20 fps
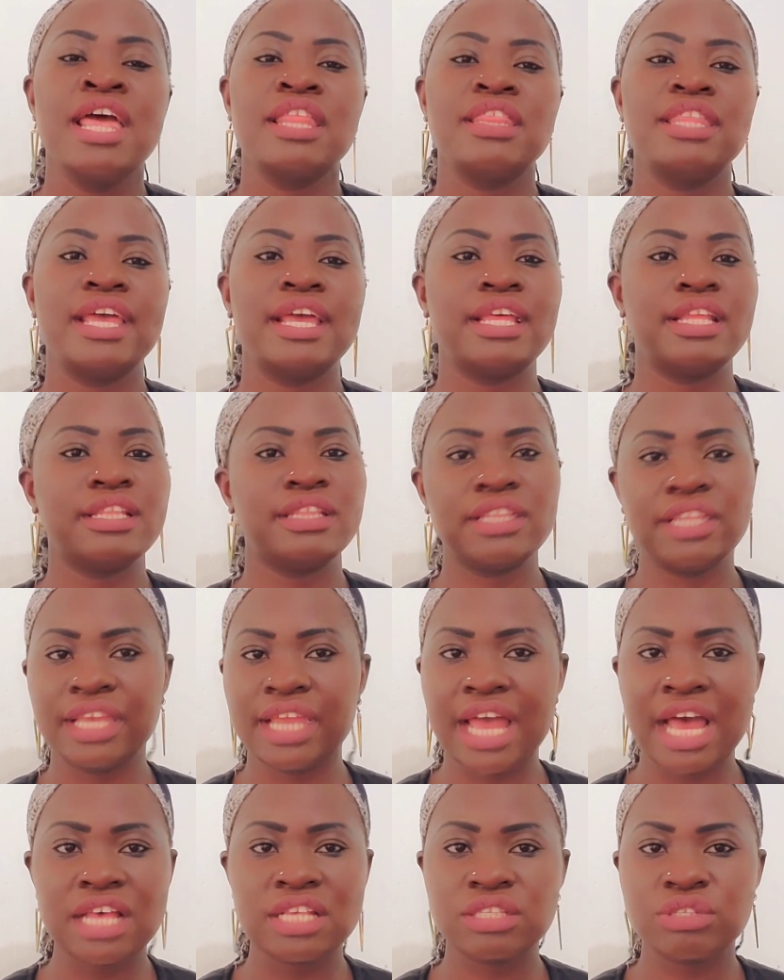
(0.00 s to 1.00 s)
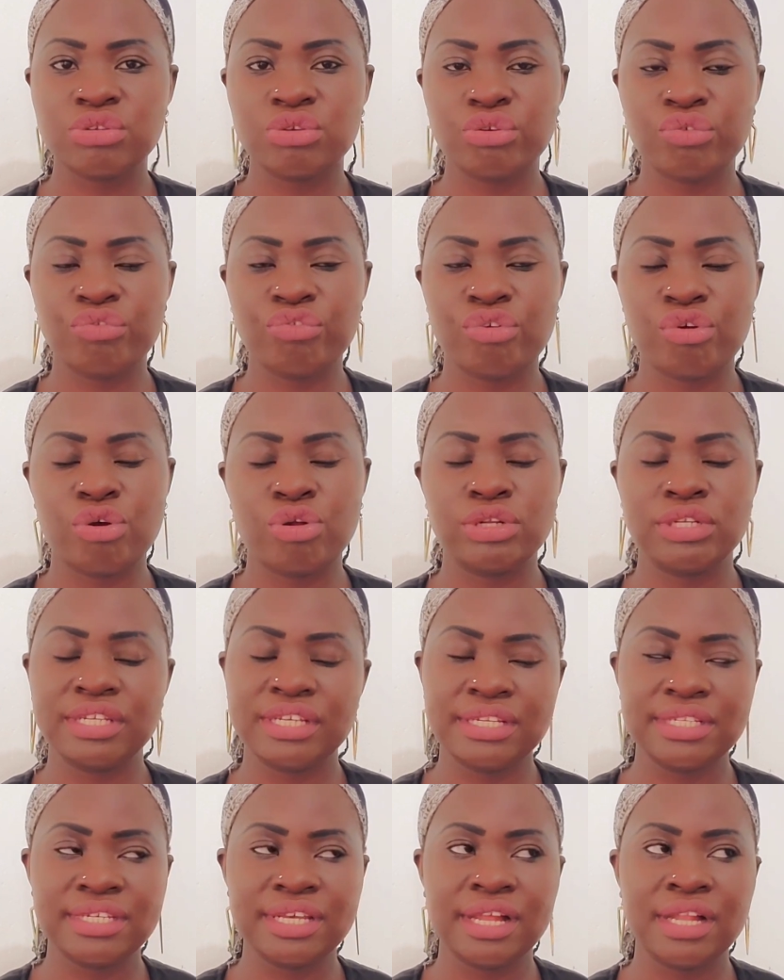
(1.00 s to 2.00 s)
then they ask you for
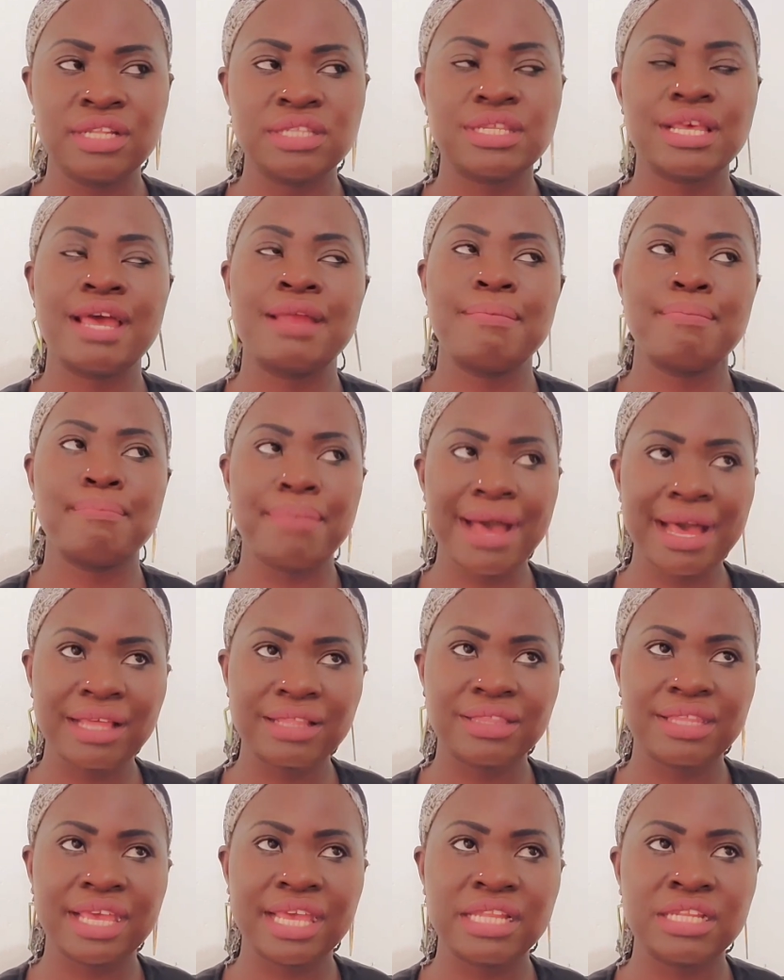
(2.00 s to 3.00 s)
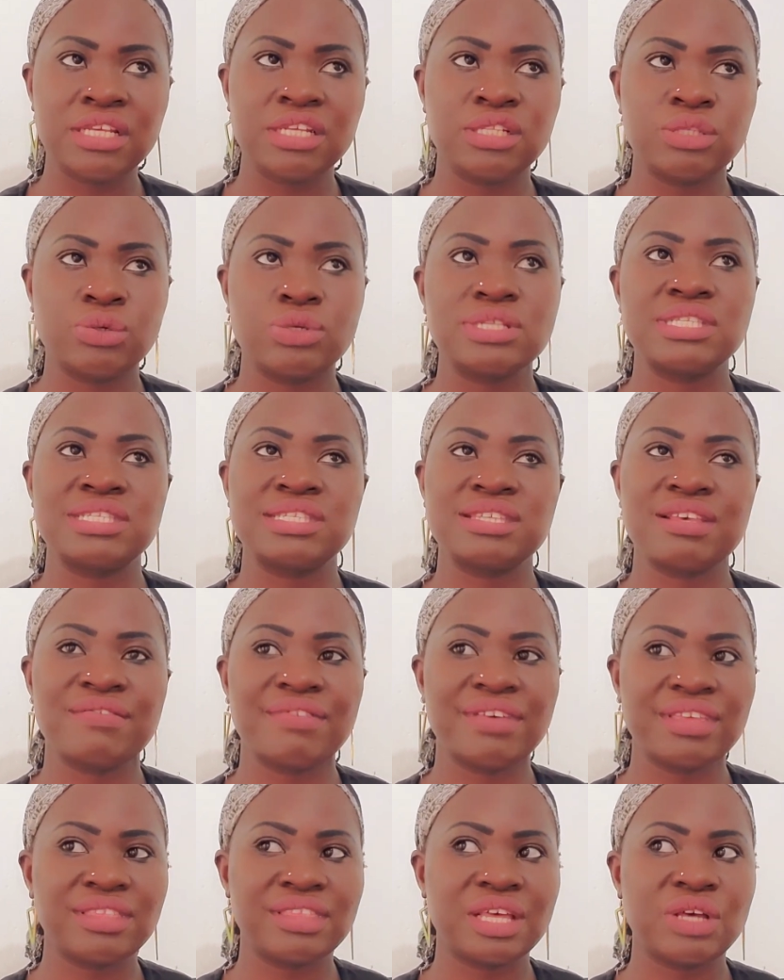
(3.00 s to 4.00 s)
details, and back then it was
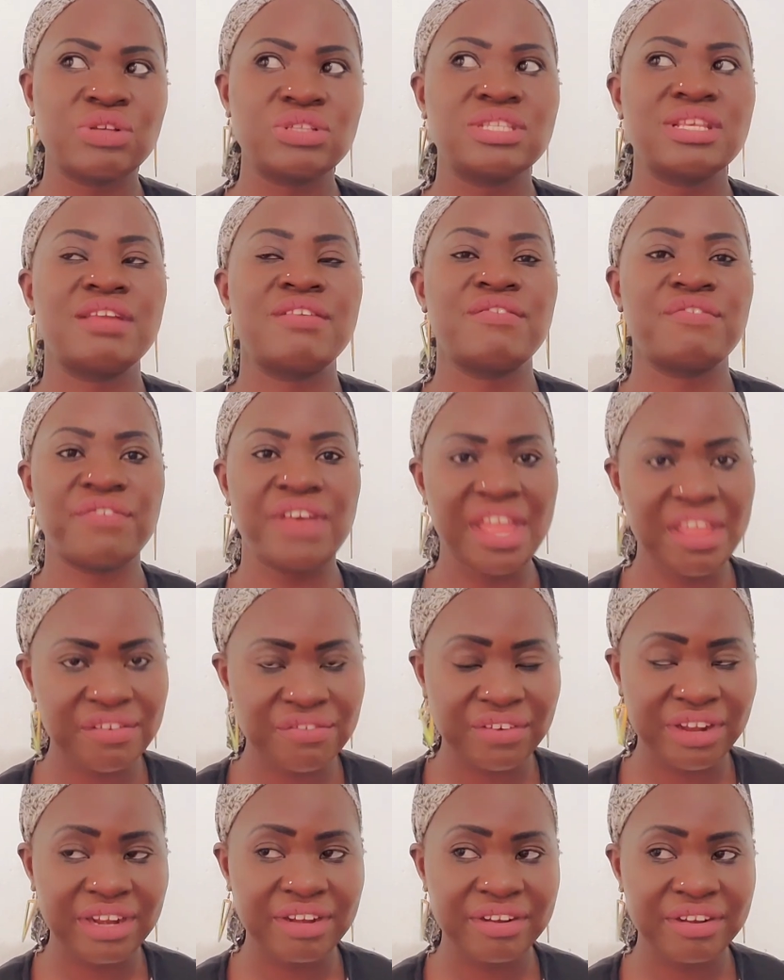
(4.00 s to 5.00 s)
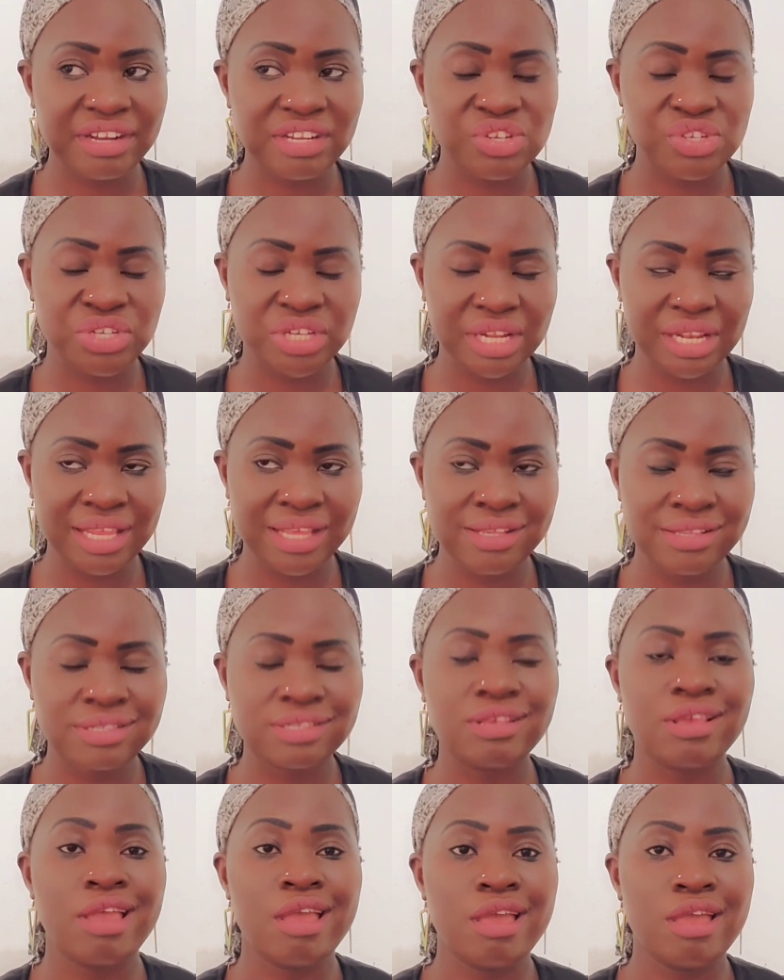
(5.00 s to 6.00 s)
7,500 shillings,
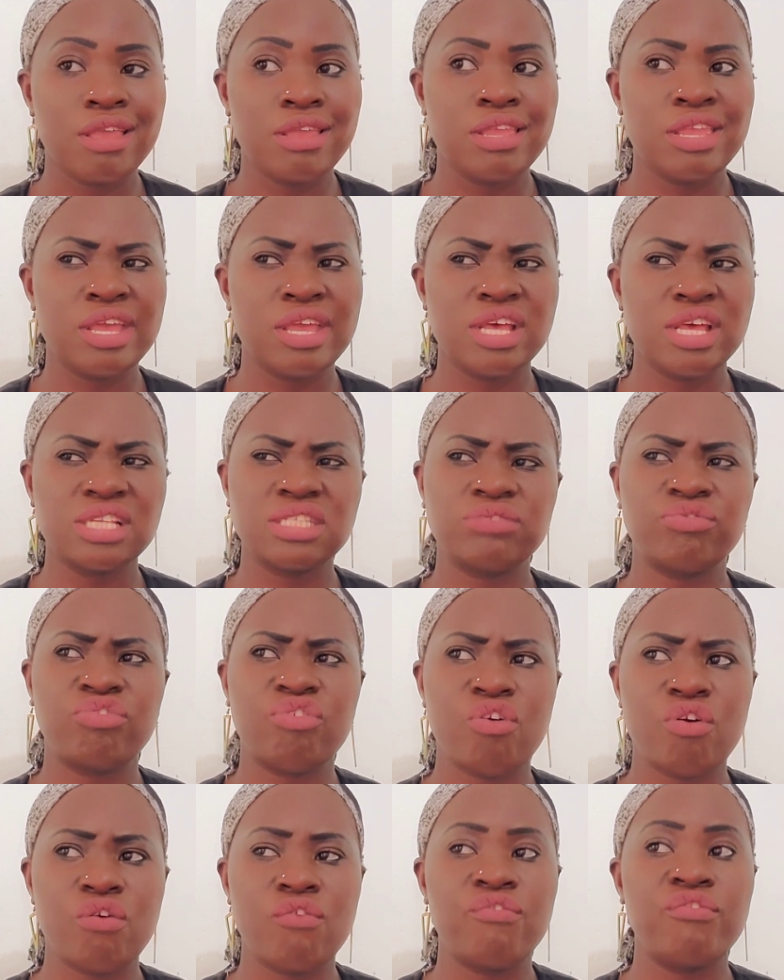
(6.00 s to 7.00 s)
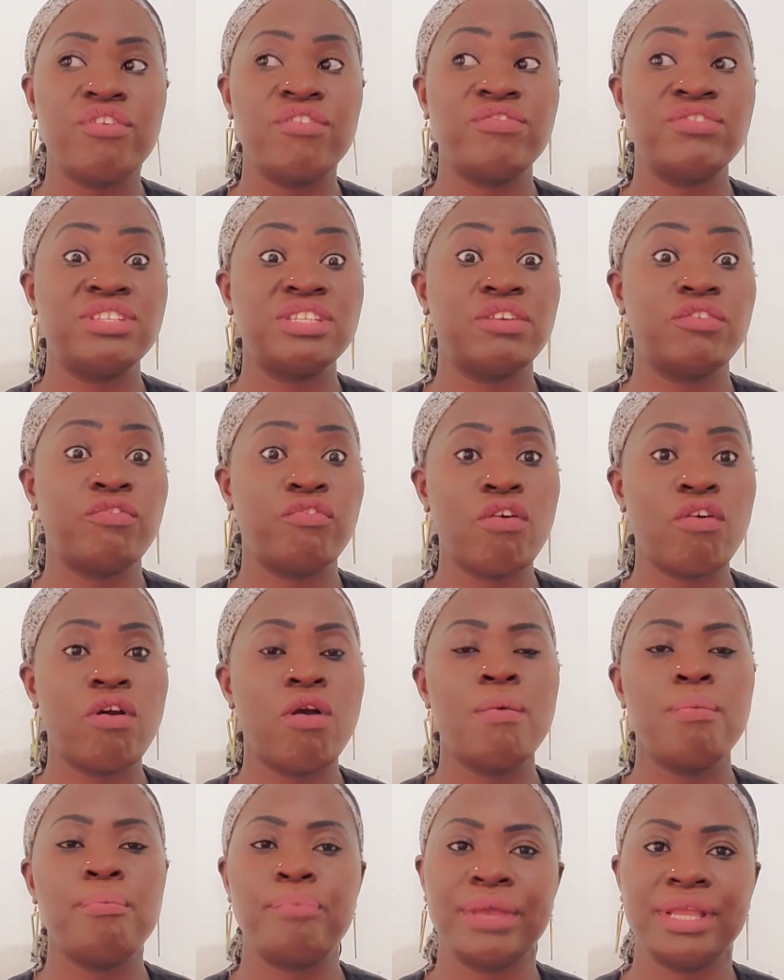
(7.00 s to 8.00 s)
yes, for
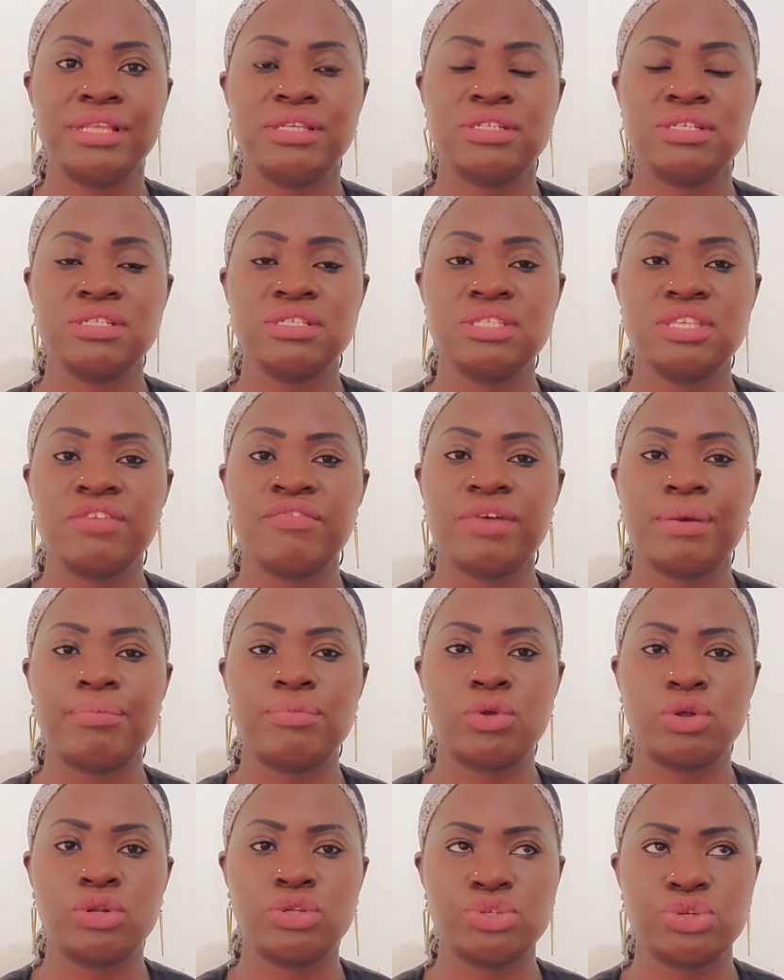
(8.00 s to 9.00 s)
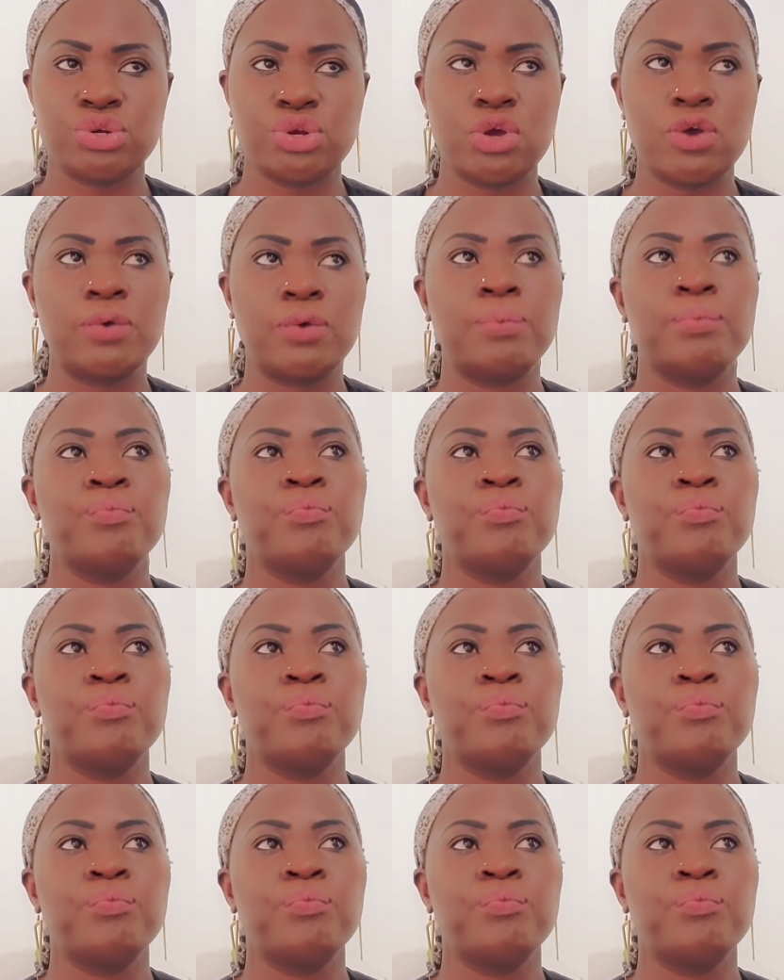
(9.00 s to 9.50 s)
54 pages if I'm not wrong.